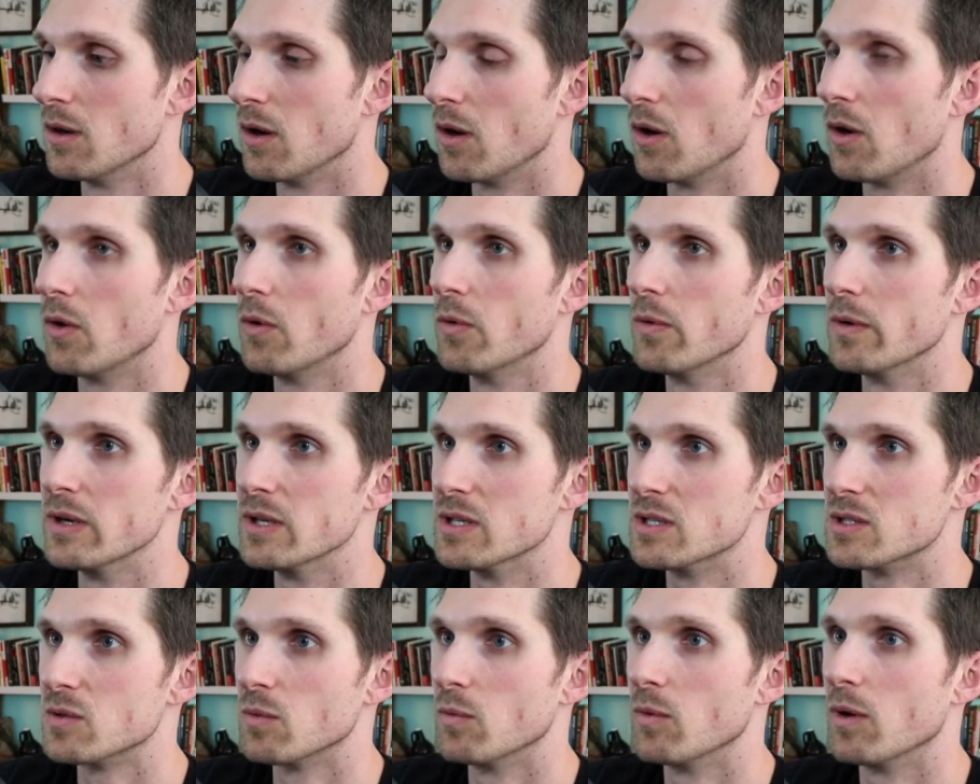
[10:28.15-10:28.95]

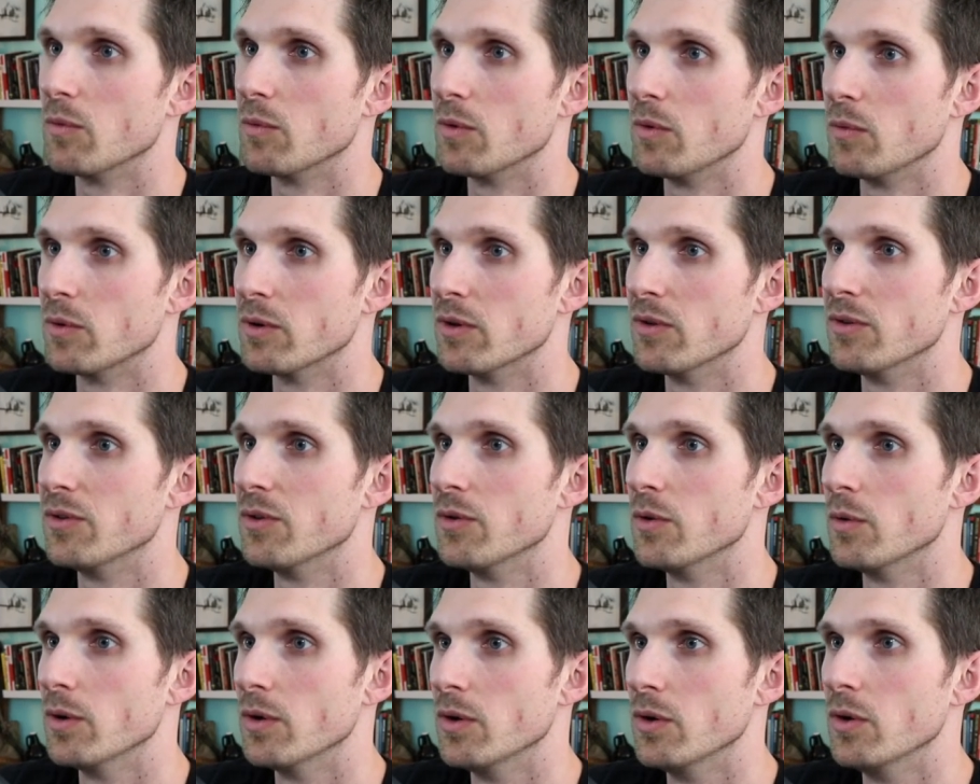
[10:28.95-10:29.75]
always what we want to
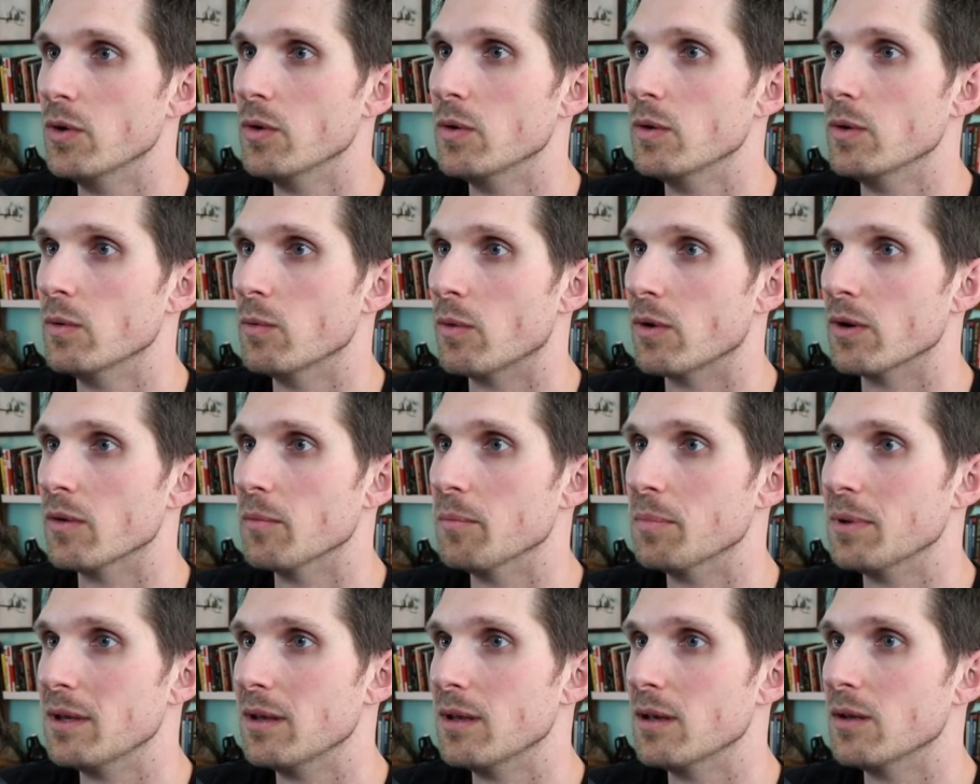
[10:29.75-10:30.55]
do and who we want to
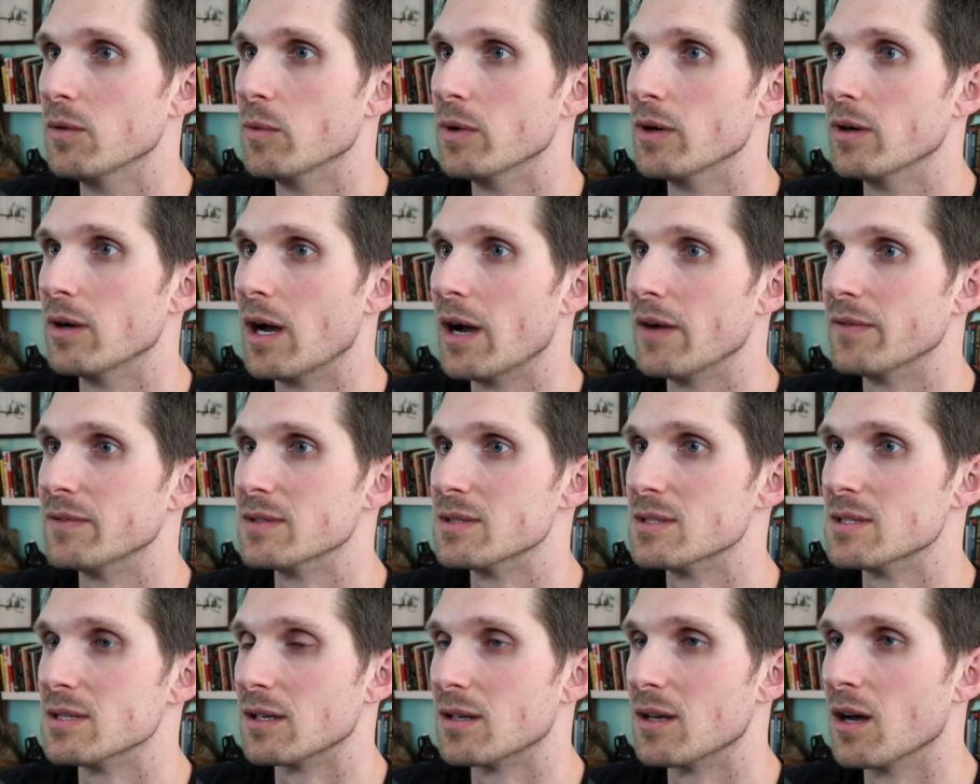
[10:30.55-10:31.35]
be, and we don't have
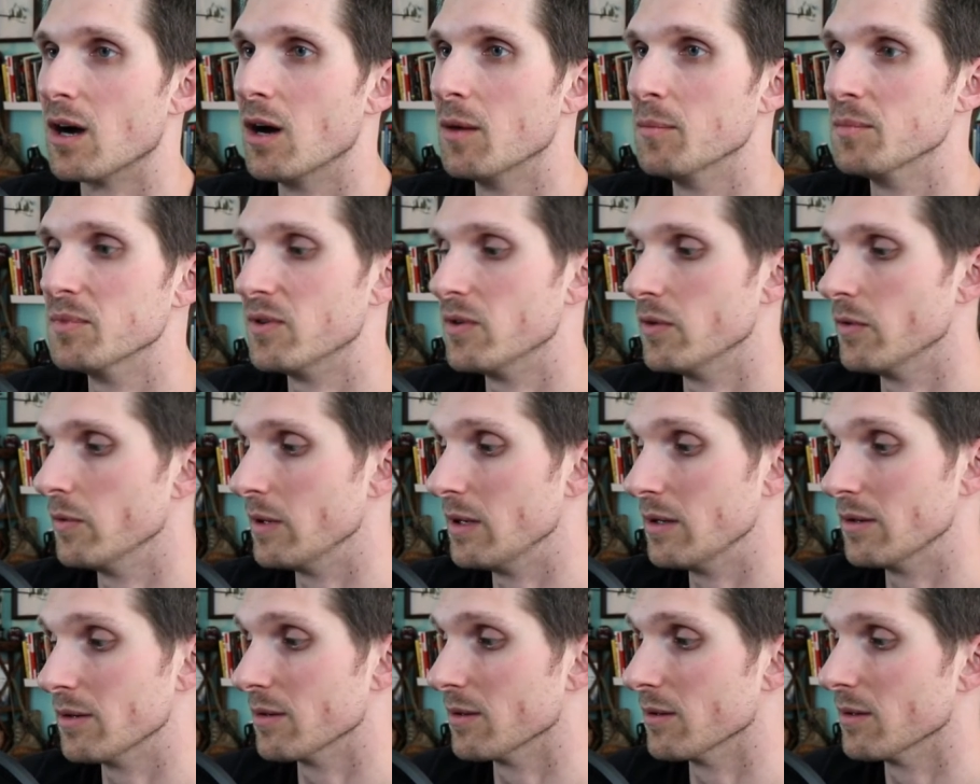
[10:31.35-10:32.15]
to succumb to
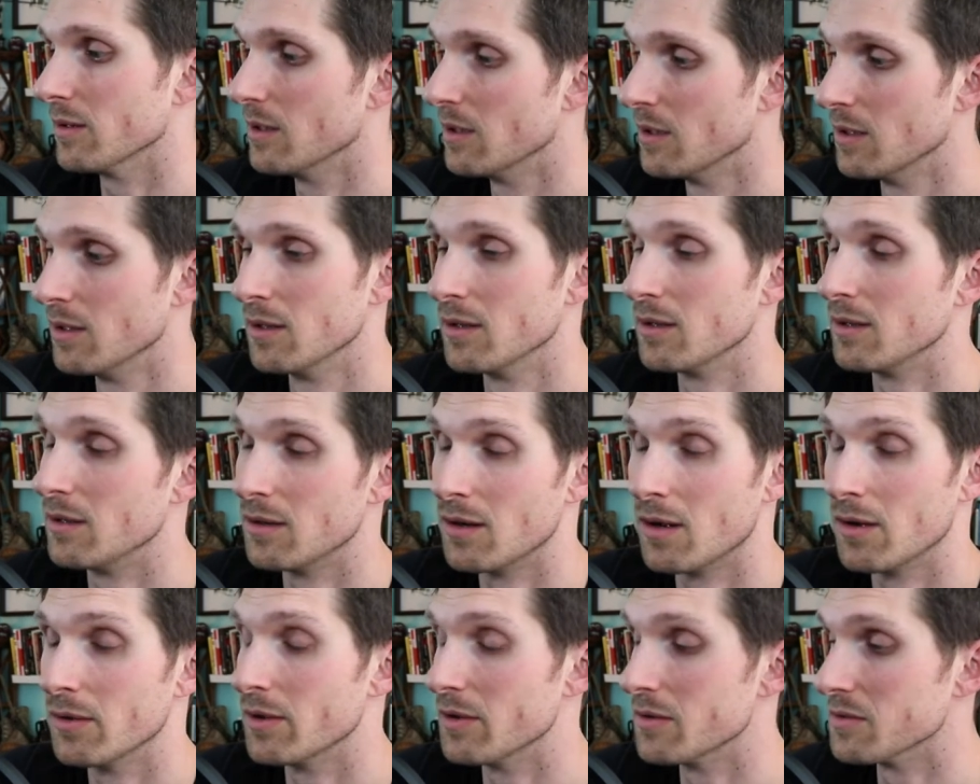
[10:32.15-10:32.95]
either you
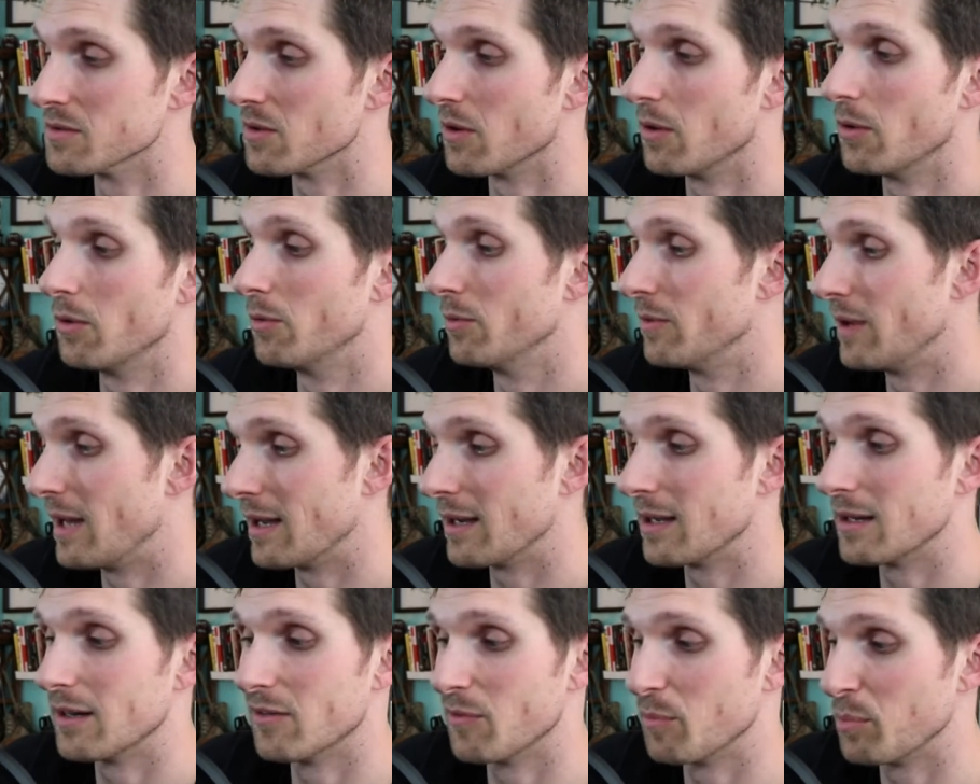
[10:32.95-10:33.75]
know those old
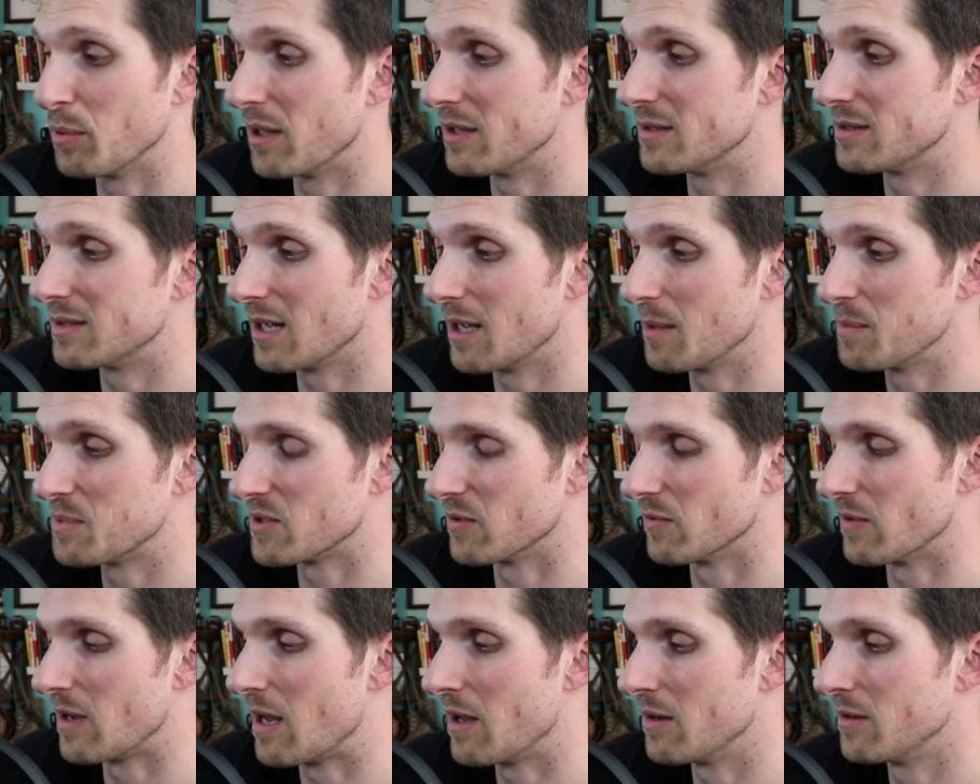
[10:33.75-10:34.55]
negative blood types
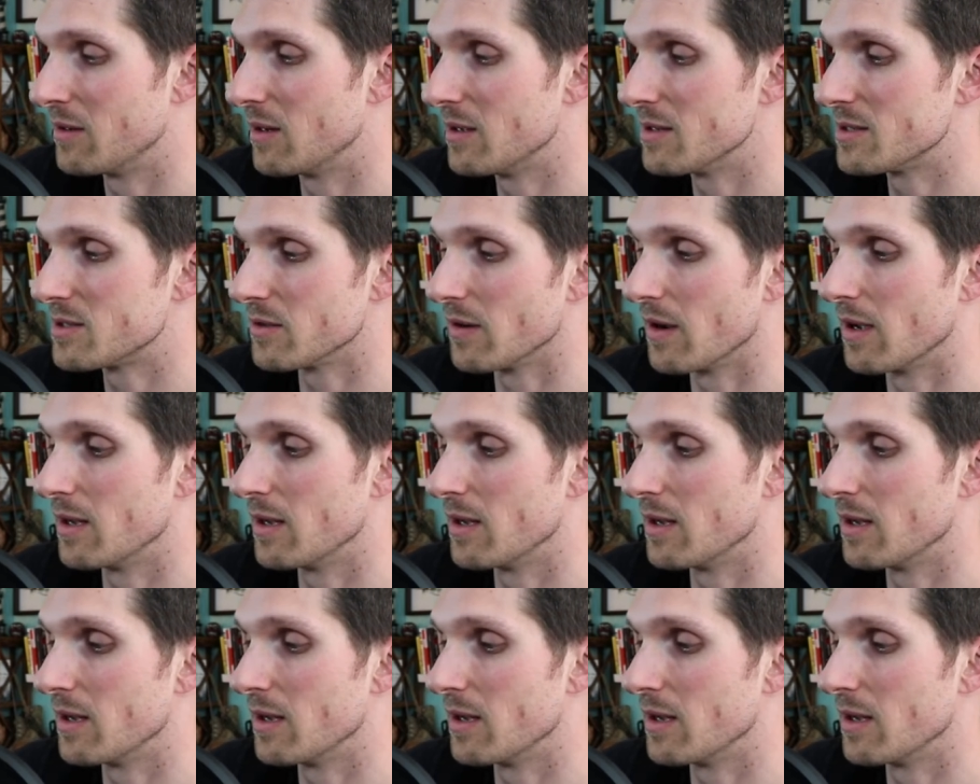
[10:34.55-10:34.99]
around us or